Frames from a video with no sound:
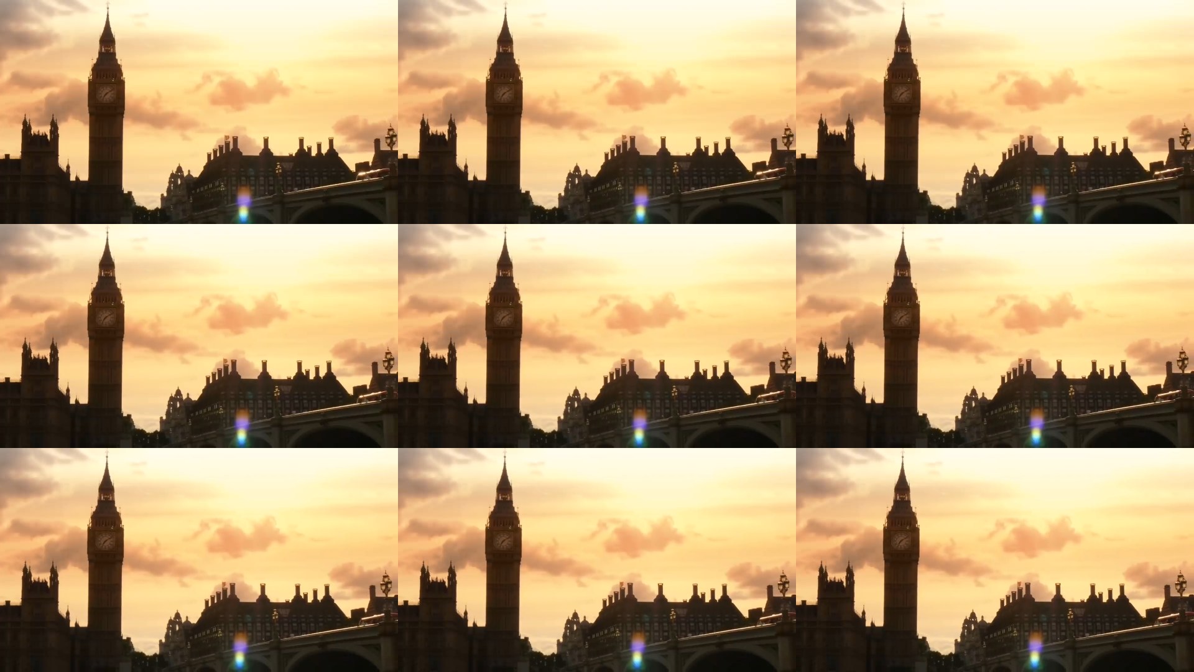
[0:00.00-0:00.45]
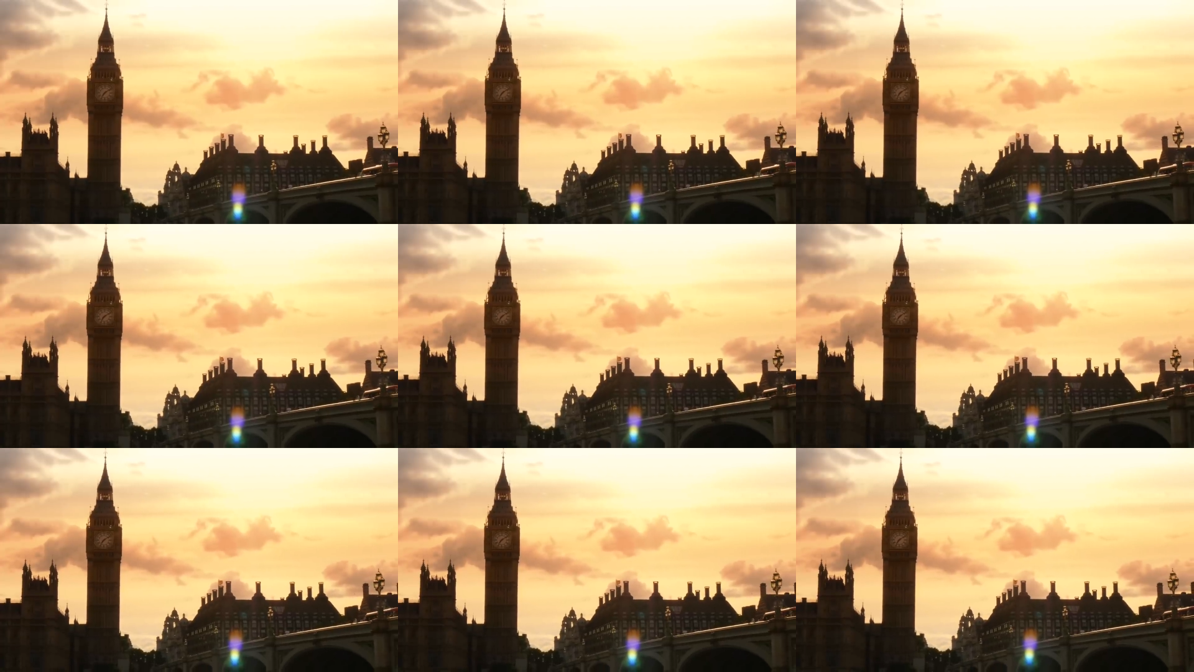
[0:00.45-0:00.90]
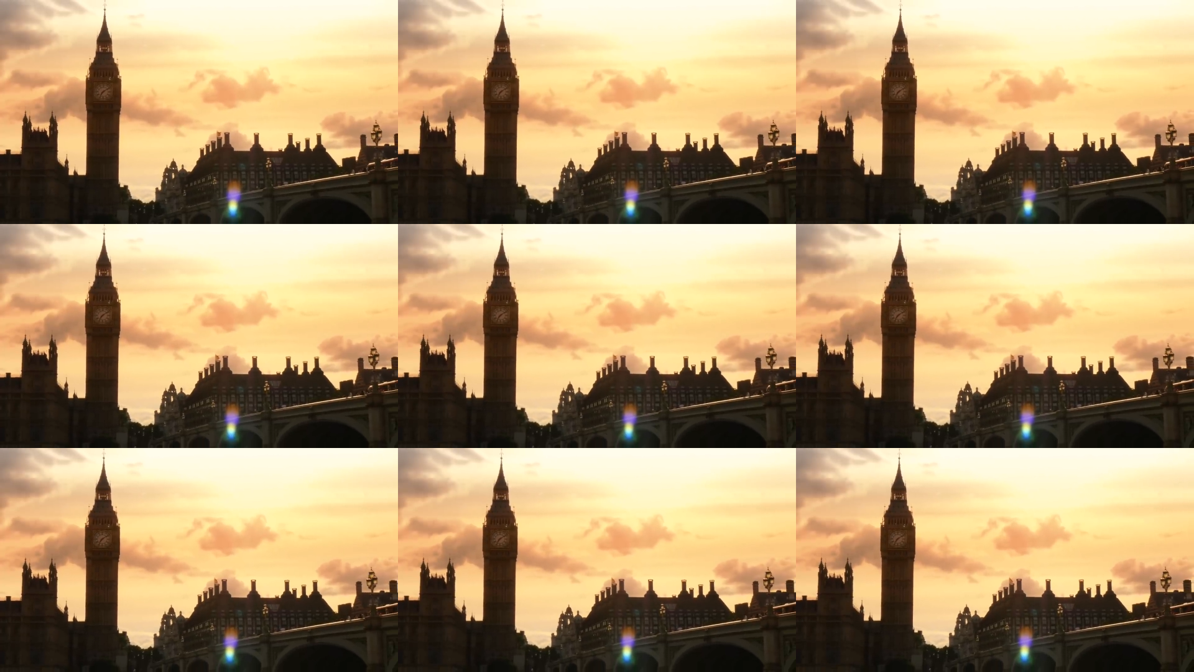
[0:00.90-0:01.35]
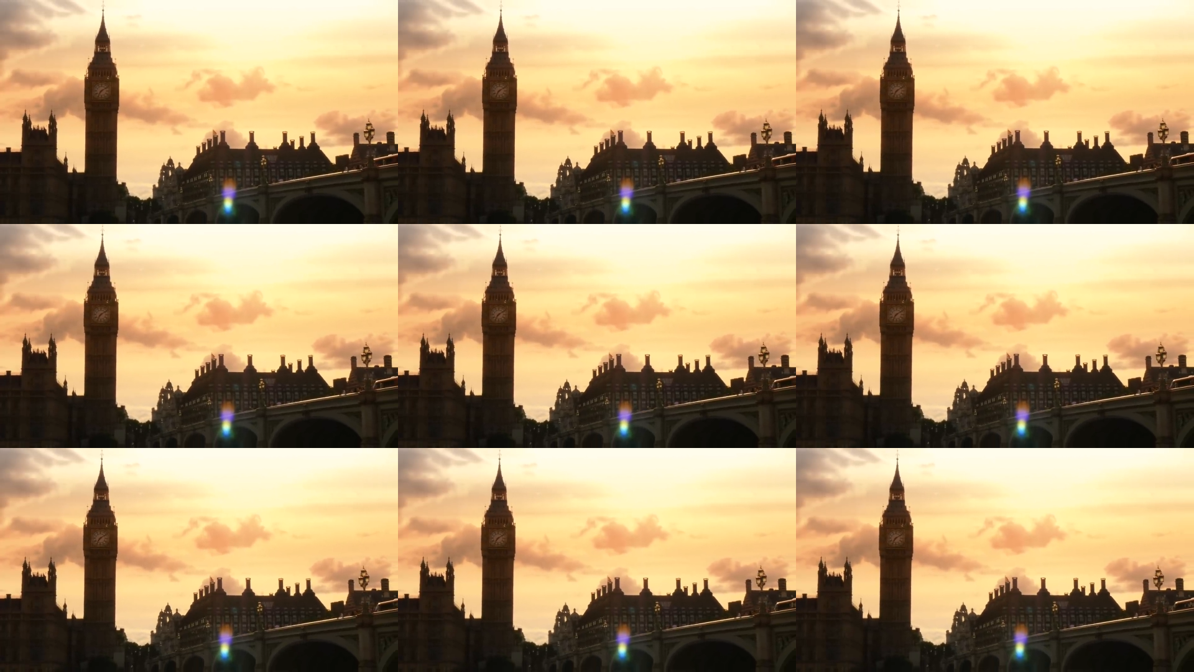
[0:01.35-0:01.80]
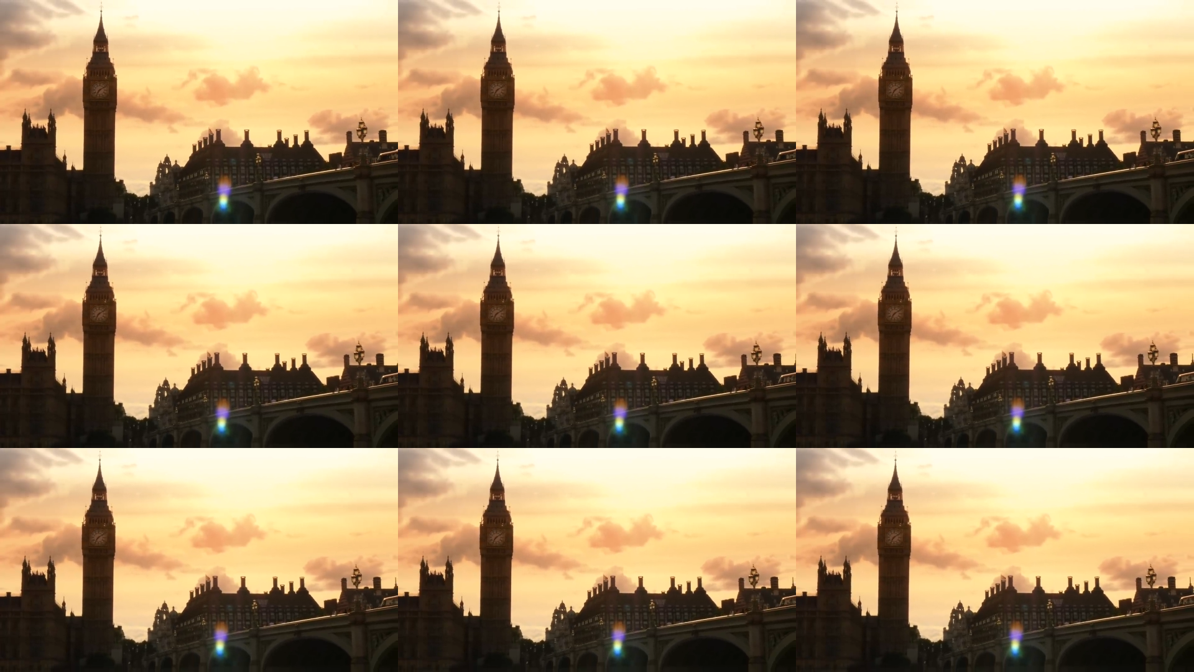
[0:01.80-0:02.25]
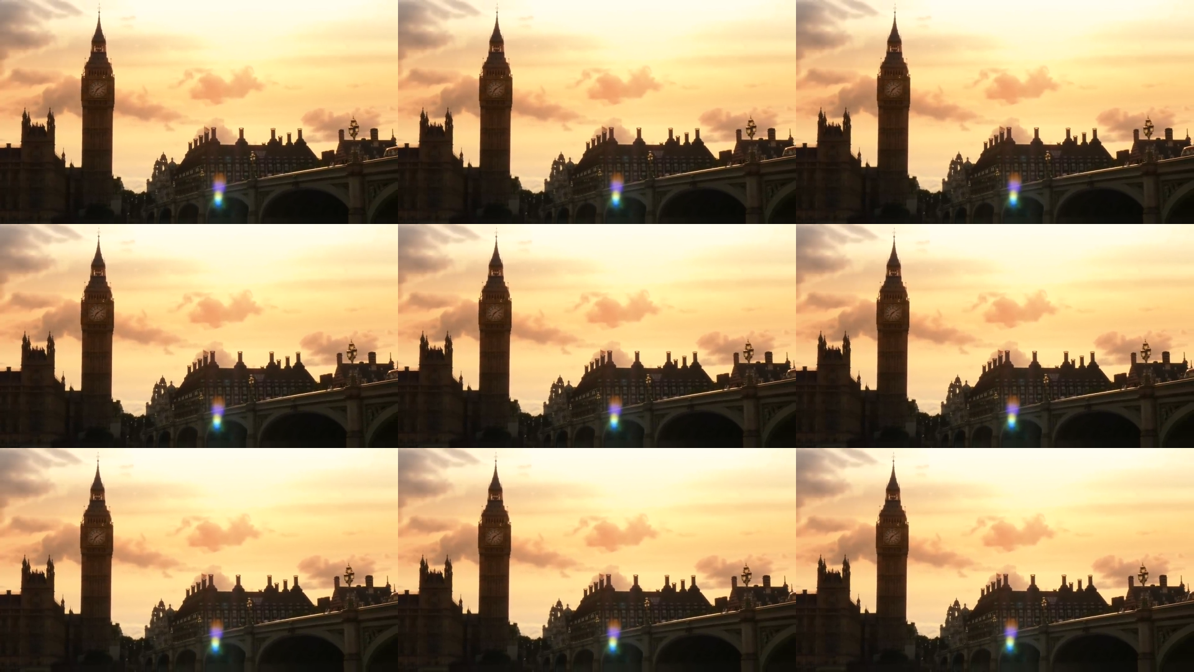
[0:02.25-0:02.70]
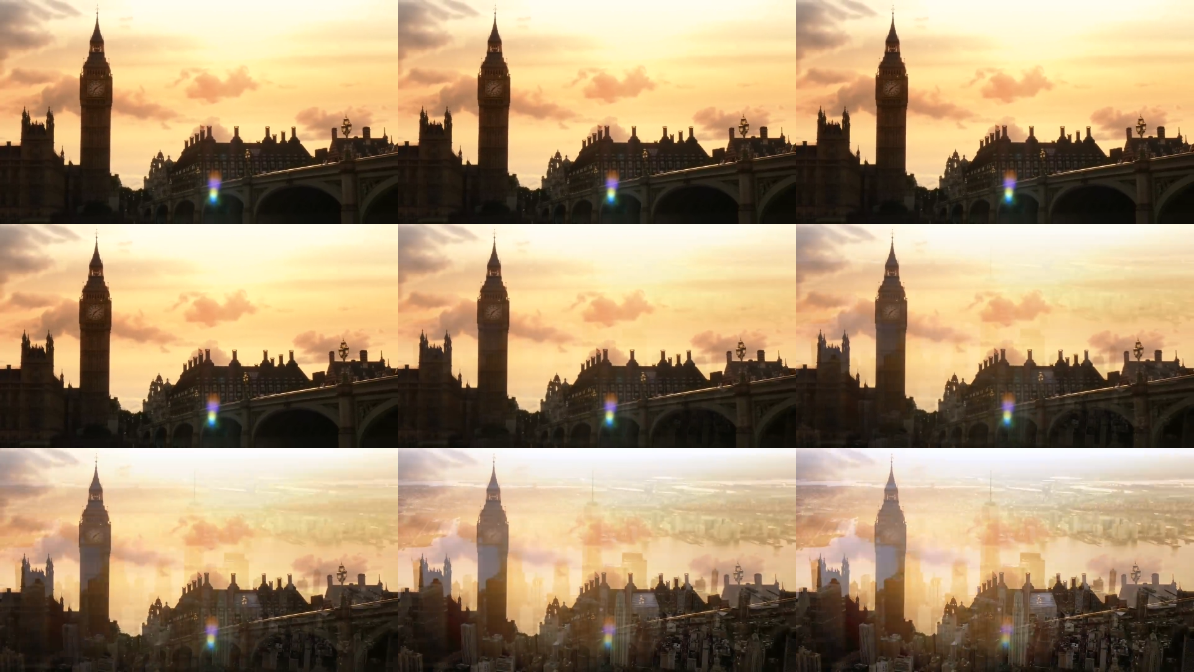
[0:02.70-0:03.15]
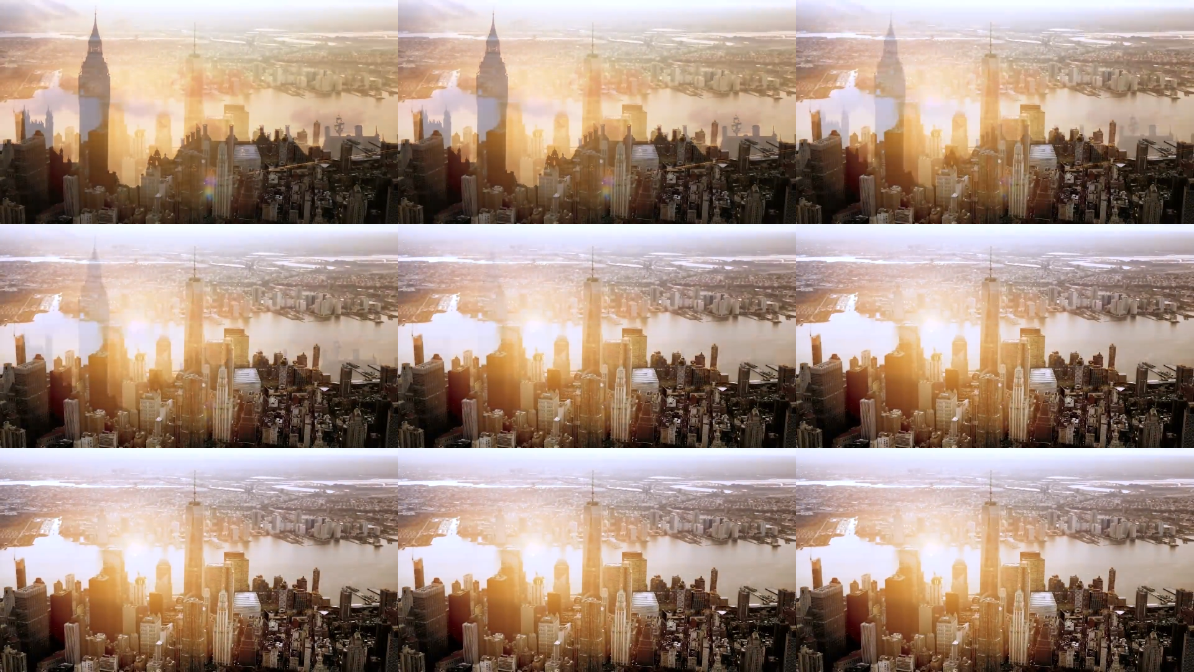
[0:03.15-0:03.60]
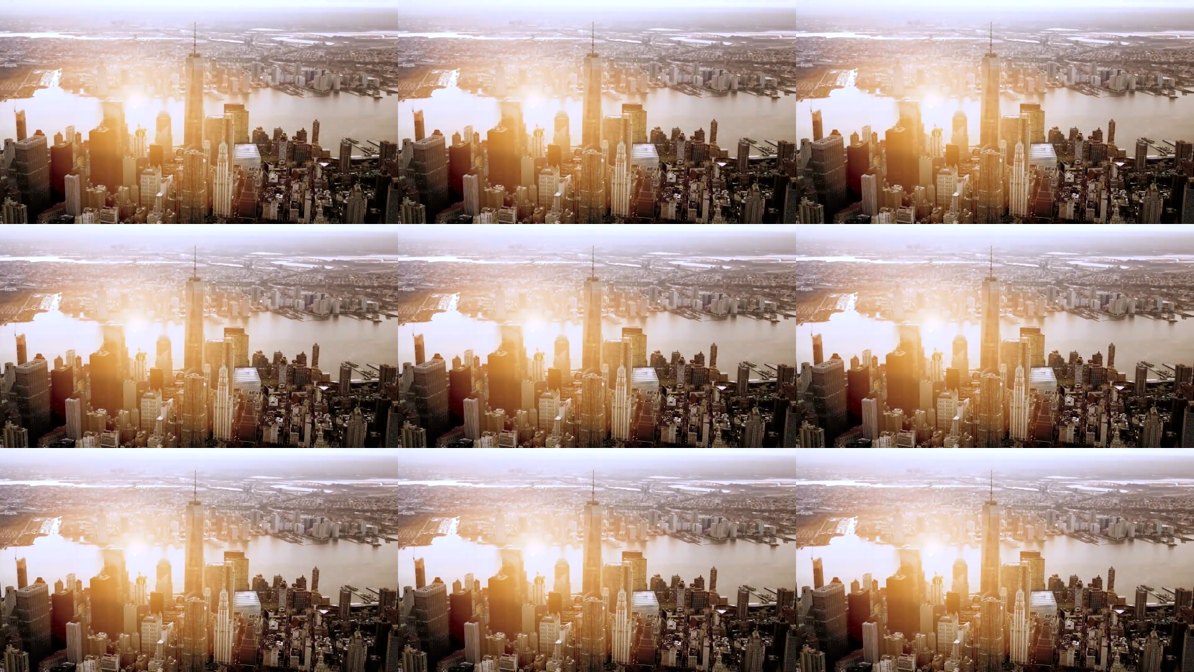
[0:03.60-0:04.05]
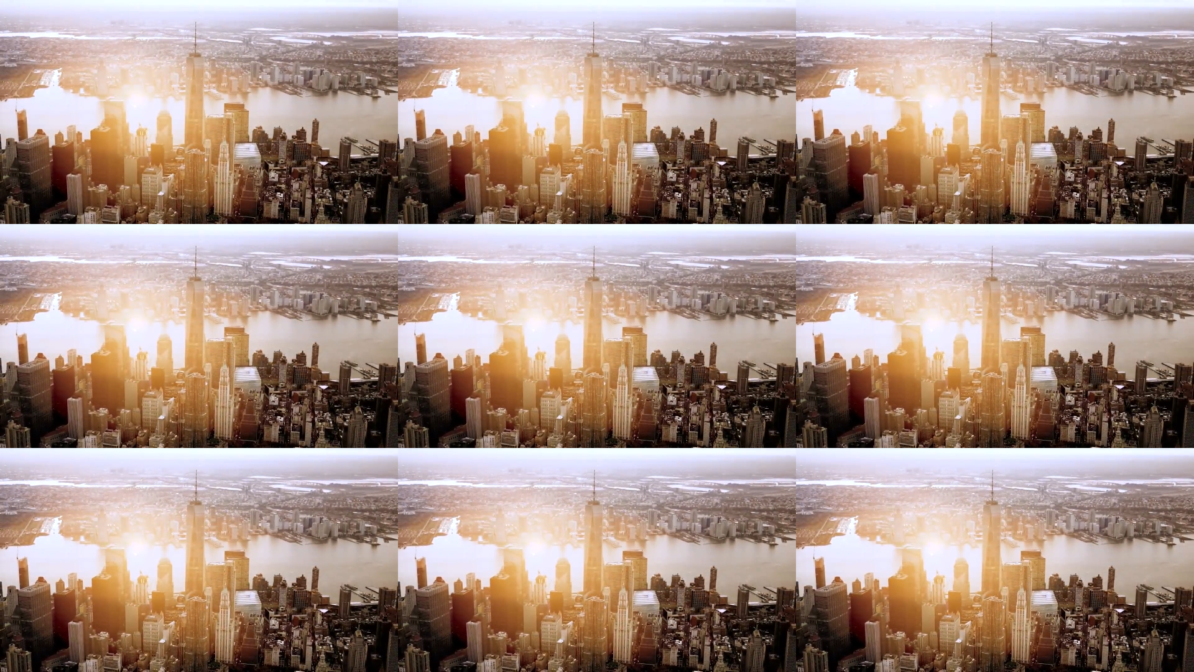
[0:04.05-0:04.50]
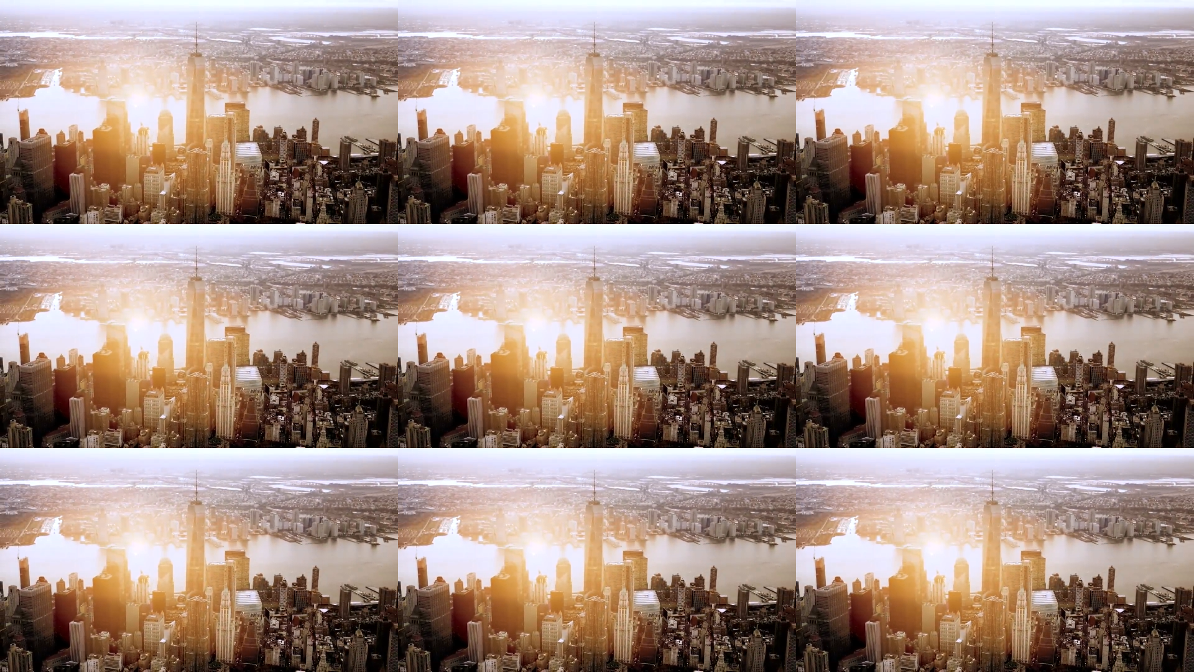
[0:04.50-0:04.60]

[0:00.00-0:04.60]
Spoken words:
Nobody's mouth can be seen.